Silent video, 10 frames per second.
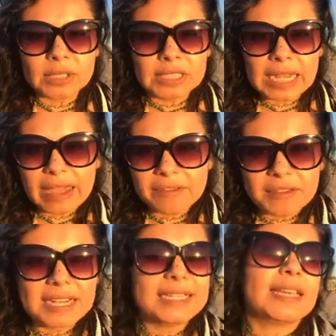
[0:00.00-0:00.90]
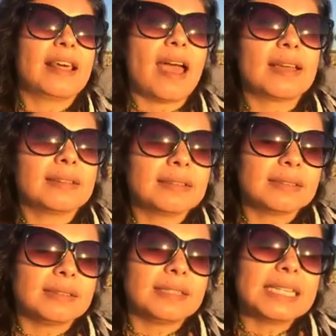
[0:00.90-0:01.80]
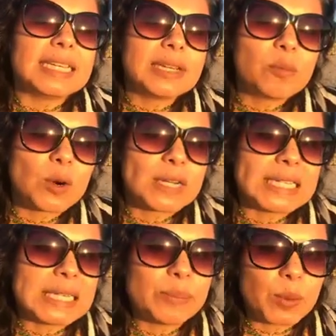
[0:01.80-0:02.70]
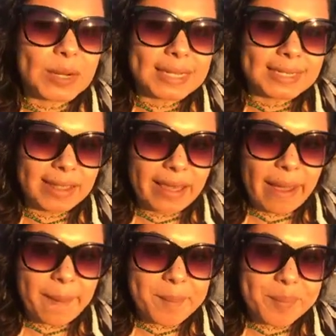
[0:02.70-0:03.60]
dive into that, dig more deeper into that?